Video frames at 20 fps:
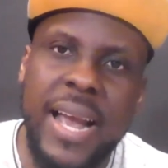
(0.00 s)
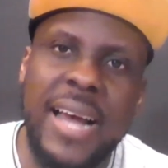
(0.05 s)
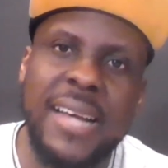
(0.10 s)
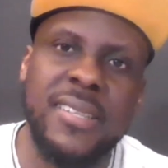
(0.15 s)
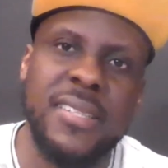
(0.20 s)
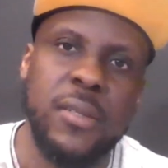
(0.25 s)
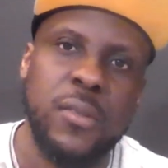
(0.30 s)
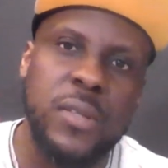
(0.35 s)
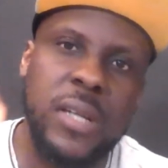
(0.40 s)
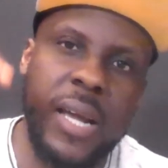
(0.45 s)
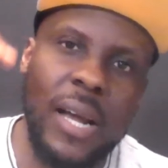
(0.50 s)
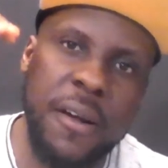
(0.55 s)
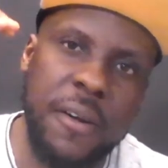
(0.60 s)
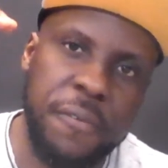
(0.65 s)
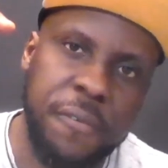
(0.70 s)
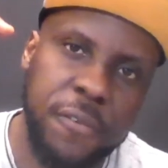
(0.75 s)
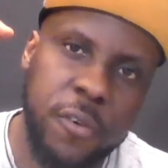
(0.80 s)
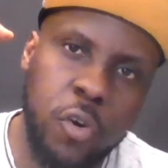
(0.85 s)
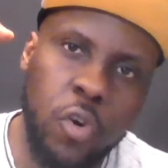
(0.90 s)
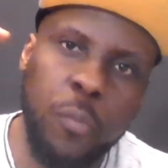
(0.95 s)
as a
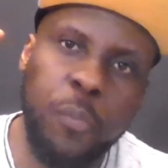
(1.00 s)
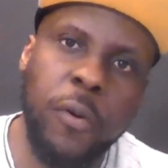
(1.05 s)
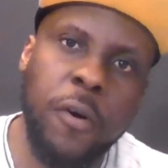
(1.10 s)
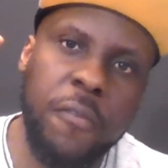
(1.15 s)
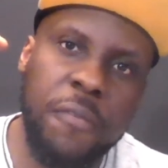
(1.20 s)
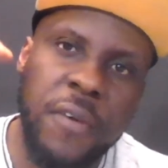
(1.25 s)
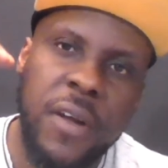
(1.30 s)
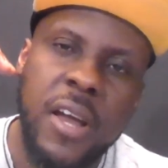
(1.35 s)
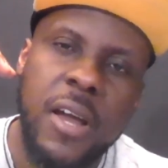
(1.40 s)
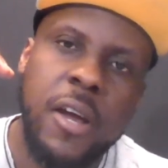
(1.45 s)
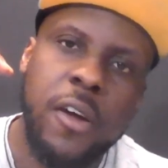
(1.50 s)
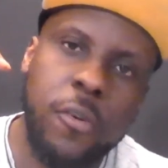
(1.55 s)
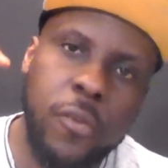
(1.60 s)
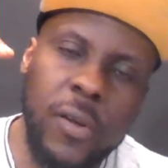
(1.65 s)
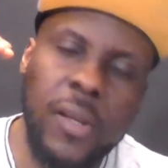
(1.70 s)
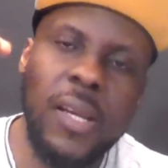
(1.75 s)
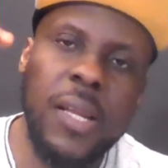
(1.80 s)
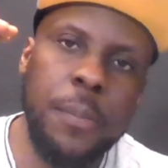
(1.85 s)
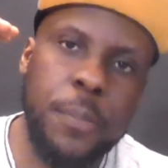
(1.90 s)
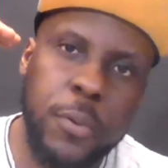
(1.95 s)
group of
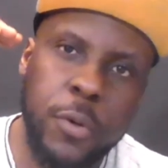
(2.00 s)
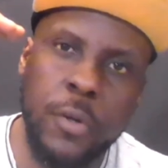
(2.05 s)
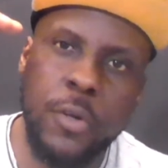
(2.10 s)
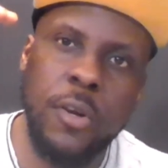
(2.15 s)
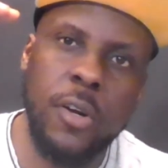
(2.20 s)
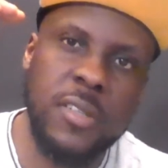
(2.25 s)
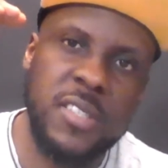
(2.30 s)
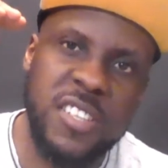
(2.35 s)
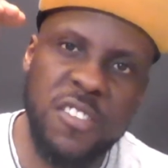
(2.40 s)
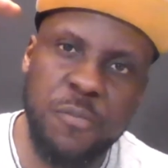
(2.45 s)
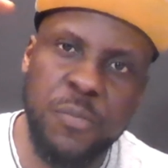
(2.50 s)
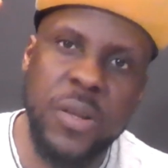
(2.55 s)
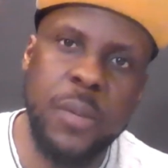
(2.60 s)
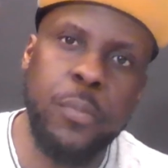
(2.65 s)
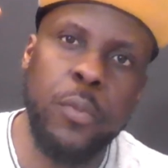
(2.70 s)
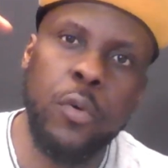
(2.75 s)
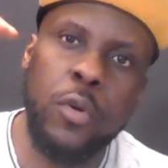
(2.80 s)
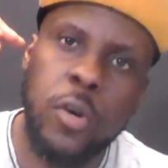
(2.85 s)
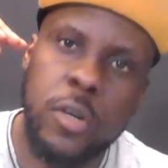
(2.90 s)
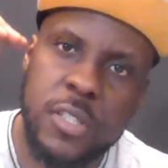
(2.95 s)
really productive
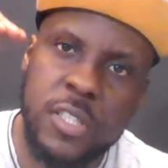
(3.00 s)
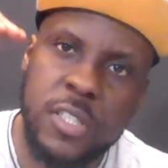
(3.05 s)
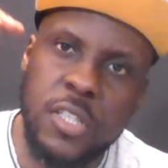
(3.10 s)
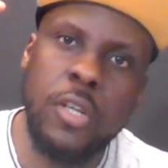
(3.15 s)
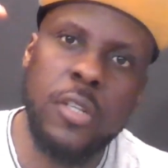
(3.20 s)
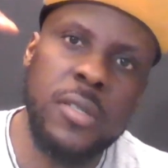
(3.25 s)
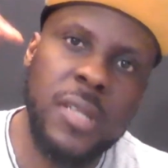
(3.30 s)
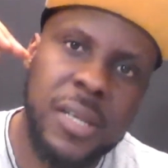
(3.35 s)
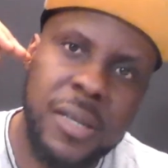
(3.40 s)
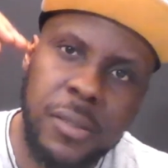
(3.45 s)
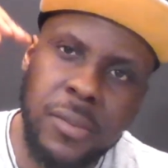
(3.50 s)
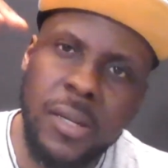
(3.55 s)
people continuously